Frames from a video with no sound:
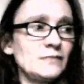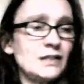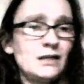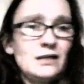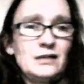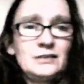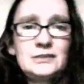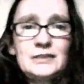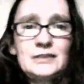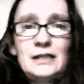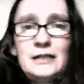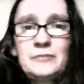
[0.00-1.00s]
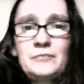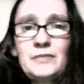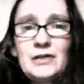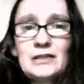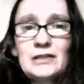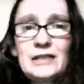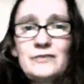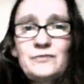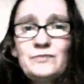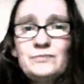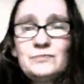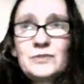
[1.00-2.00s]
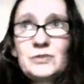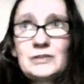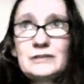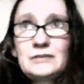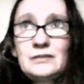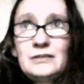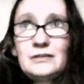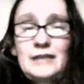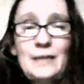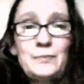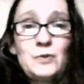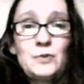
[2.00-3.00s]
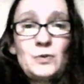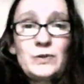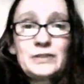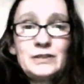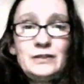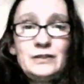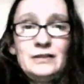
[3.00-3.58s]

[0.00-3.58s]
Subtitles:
and they get bored